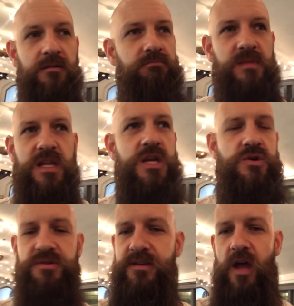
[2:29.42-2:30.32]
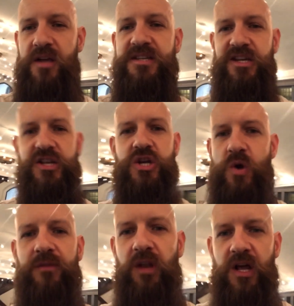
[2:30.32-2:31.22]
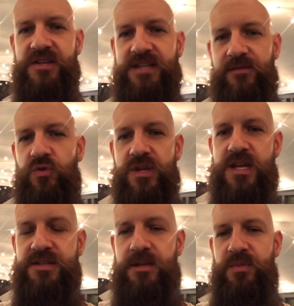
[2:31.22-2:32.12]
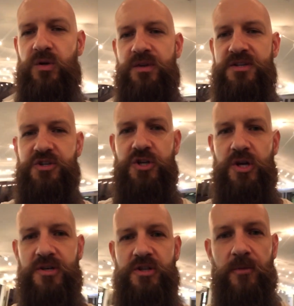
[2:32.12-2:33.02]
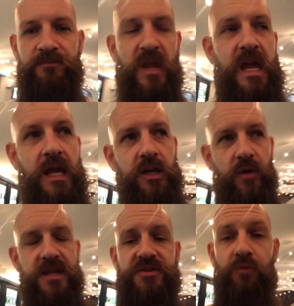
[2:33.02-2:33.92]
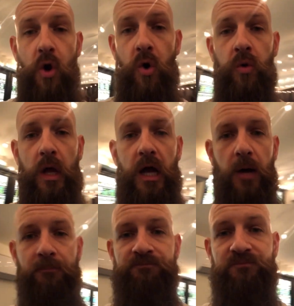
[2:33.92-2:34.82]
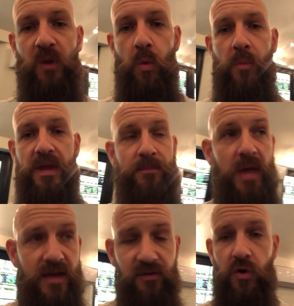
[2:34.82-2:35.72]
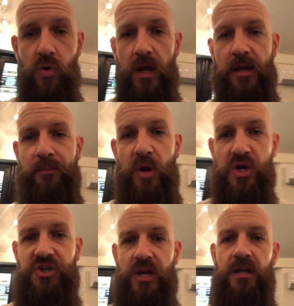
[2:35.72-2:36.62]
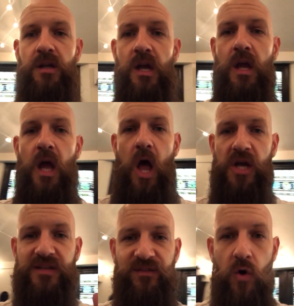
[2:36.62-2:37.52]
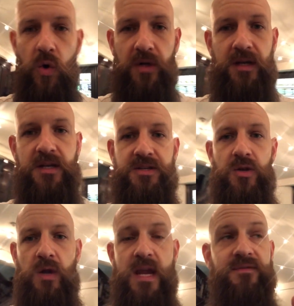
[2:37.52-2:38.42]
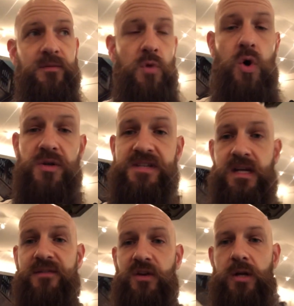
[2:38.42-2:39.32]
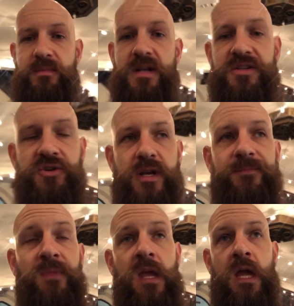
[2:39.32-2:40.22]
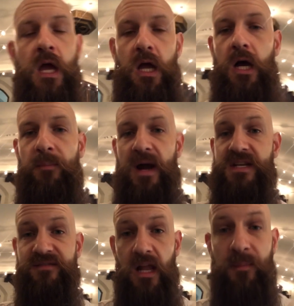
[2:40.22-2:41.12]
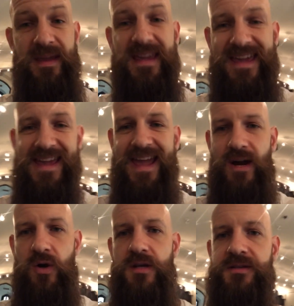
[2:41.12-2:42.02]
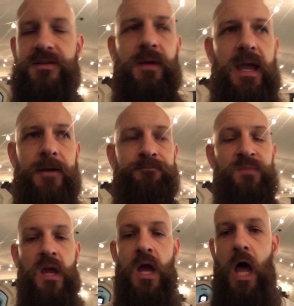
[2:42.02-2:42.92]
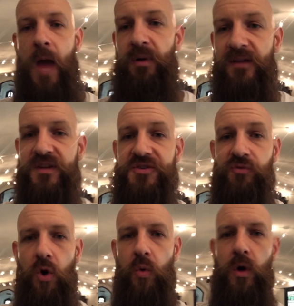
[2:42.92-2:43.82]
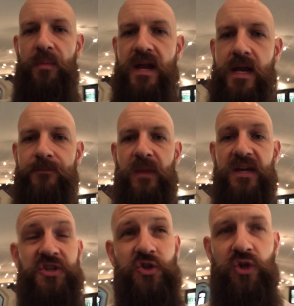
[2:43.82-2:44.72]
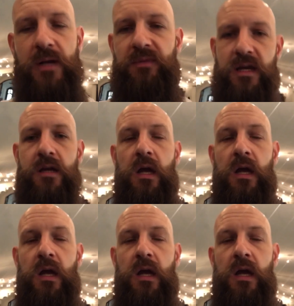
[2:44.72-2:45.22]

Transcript: used us to do over the last several years to build this church. So, this role will be pivotal in pushing us forward into even more significant ministry by developing key areas. And I believe this role will be an extremely